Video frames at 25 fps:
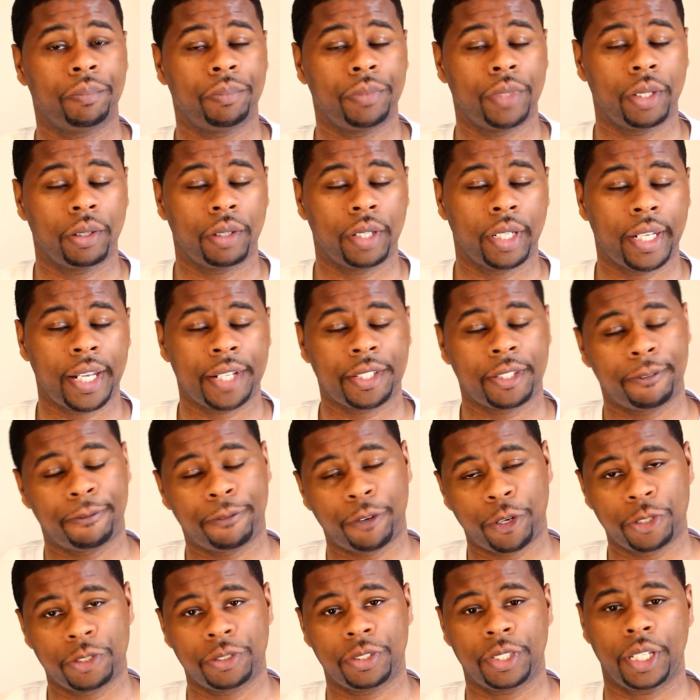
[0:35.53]
Okay, that's the
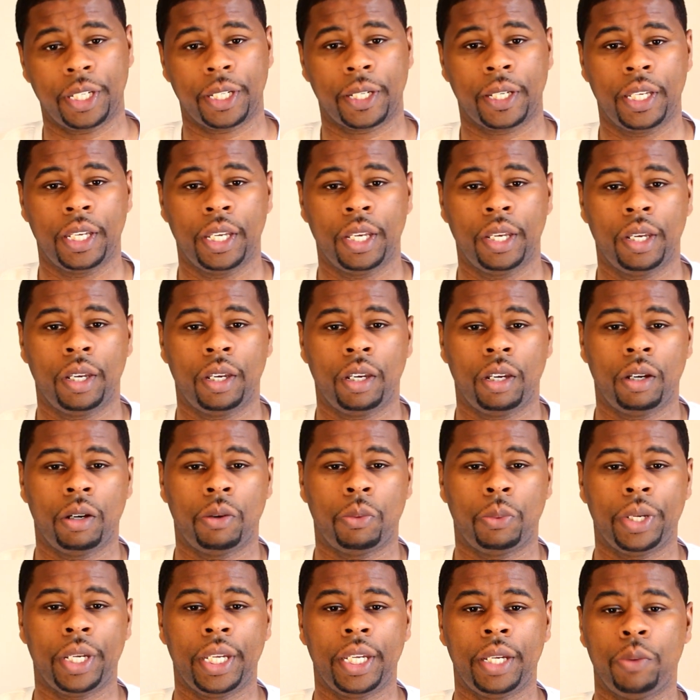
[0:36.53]
first thing.
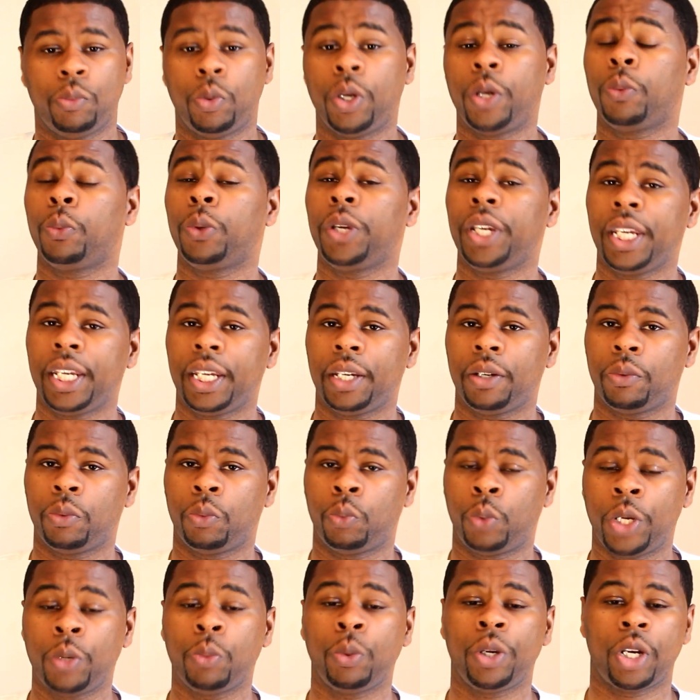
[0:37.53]
We, when we,
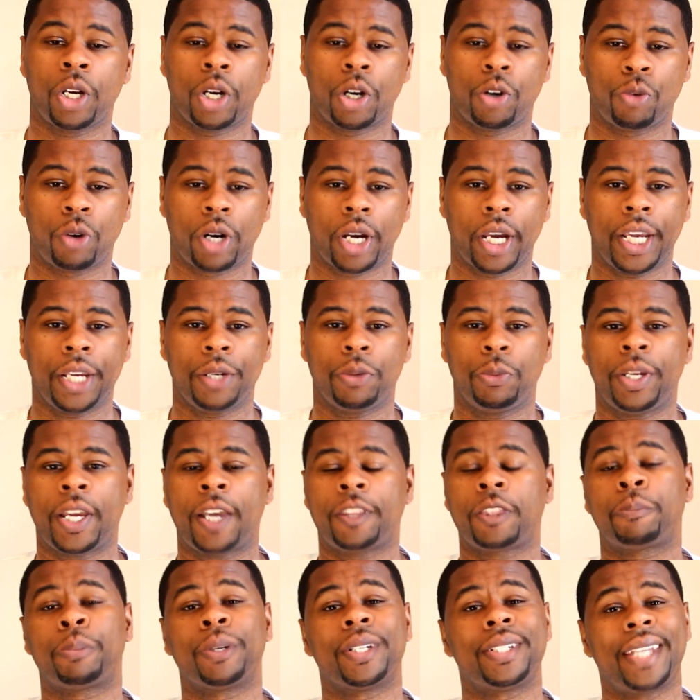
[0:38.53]
when we are right, we have
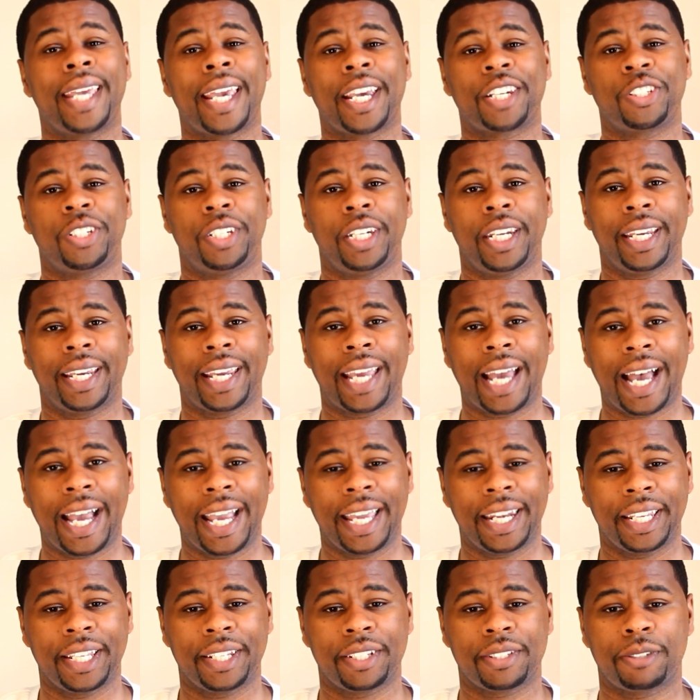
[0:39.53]
the protection and
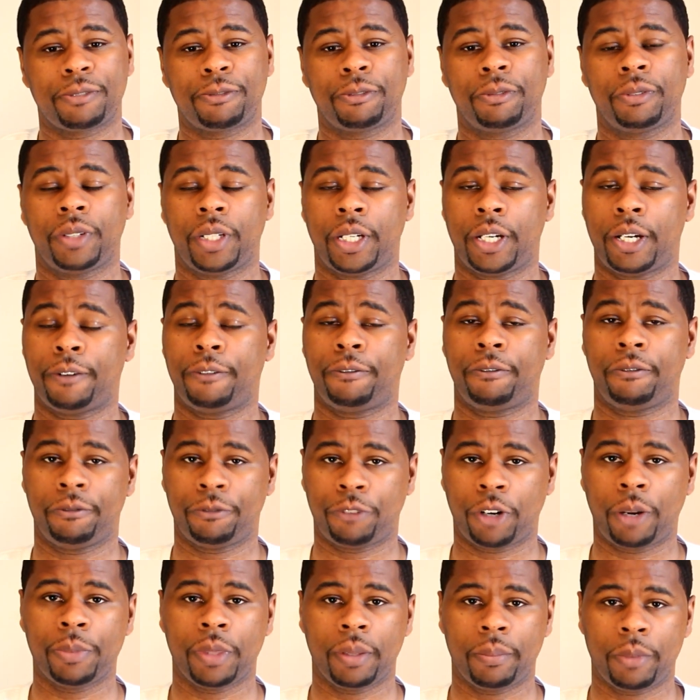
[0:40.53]
guidance uh,
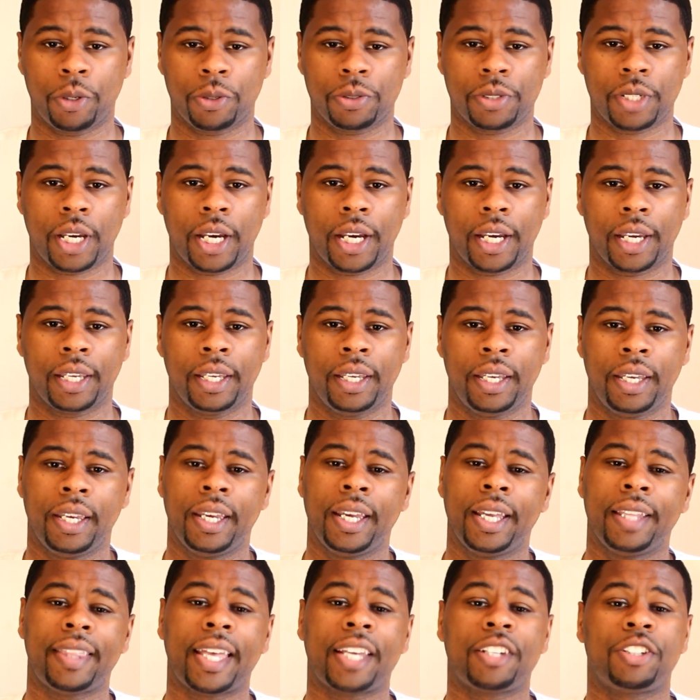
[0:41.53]
from the Most High.
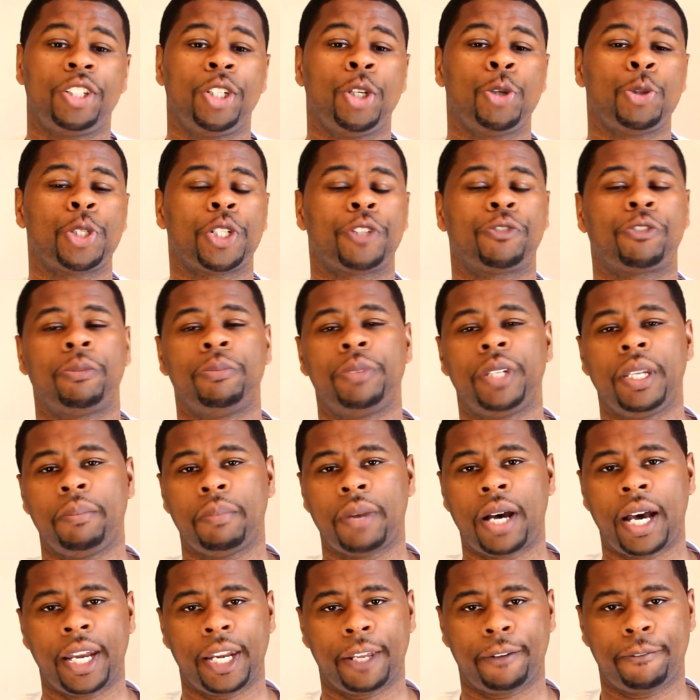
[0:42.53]
That shields us from
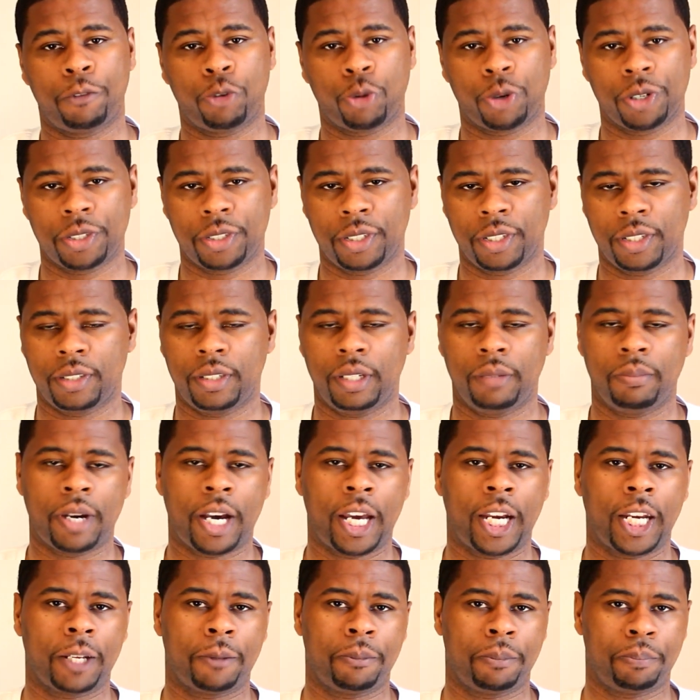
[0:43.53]
demonic forces,
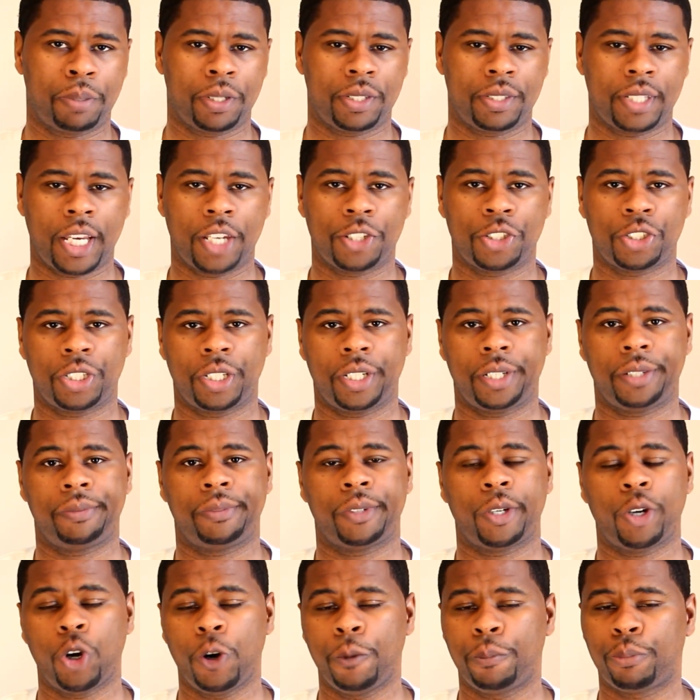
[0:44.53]
demonic possession,
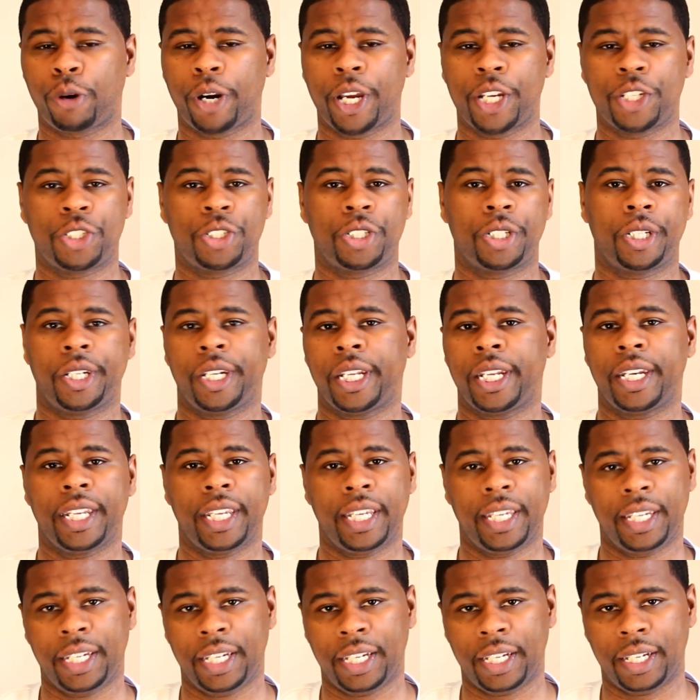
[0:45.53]
oppression, and
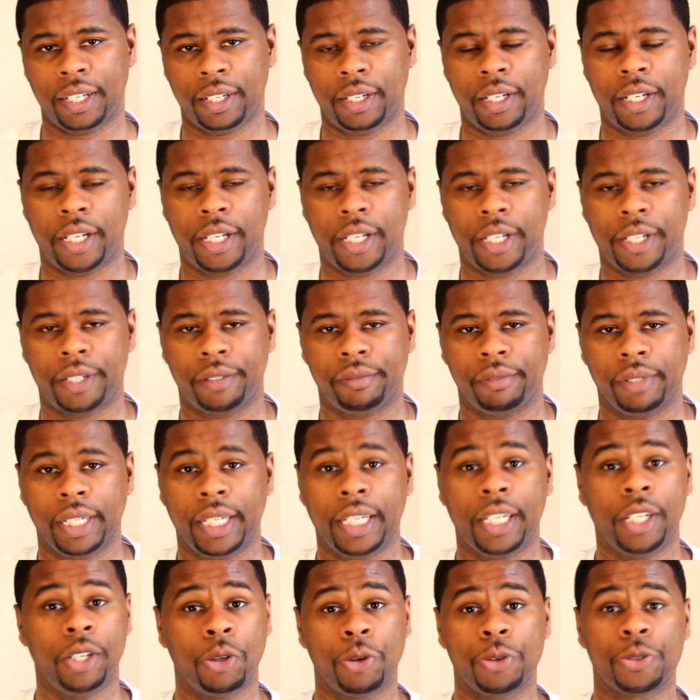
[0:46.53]
any uh,
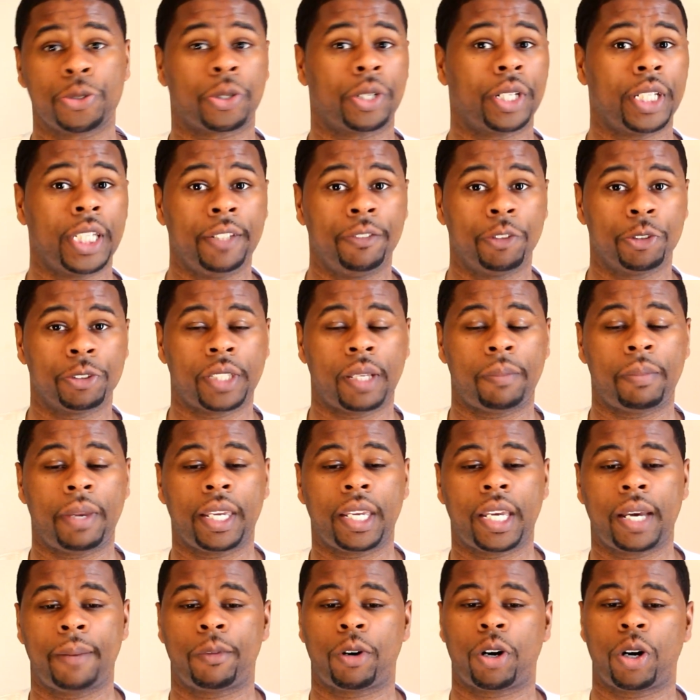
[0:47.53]
ills or evils that may
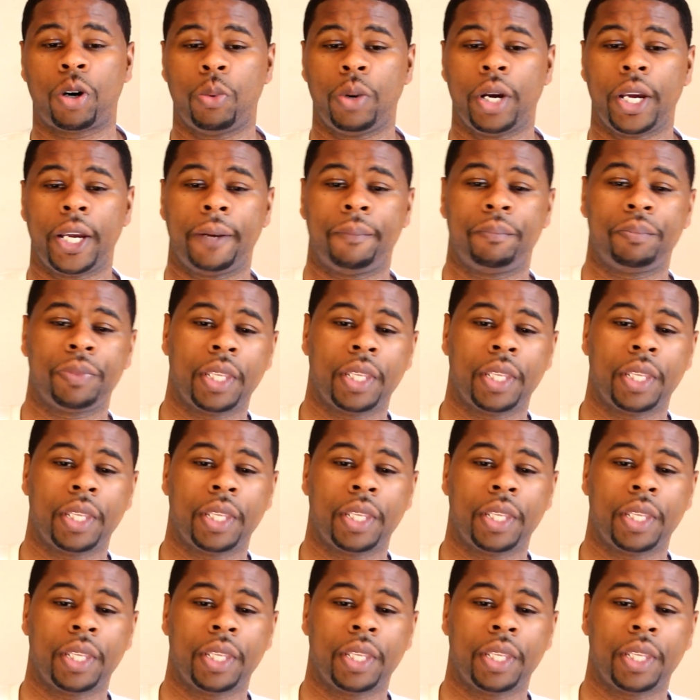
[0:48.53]
come our way.